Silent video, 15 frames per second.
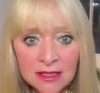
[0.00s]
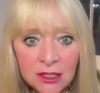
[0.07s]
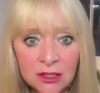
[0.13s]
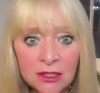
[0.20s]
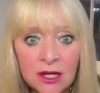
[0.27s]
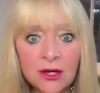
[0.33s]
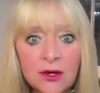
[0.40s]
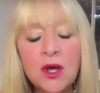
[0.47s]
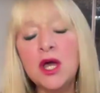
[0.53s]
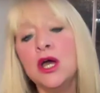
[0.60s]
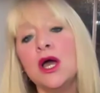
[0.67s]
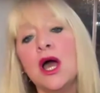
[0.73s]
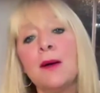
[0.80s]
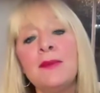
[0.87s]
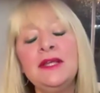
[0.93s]

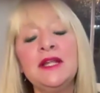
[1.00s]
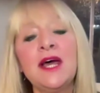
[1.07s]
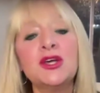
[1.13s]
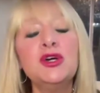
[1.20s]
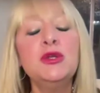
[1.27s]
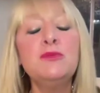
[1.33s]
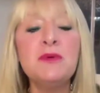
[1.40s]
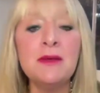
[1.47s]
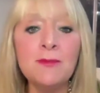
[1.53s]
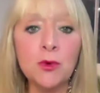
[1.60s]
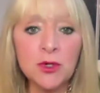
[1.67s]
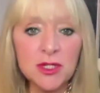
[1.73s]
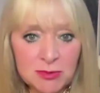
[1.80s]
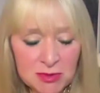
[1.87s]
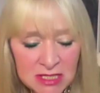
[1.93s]
I mean, I could be
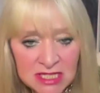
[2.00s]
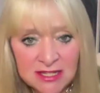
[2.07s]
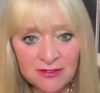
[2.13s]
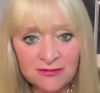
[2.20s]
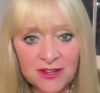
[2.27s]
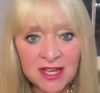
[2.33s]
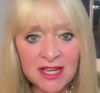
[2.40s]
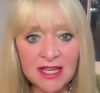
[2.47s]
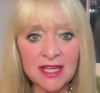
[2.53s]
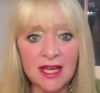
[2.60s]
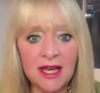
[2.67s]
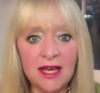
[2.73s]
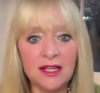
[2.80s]
more specific,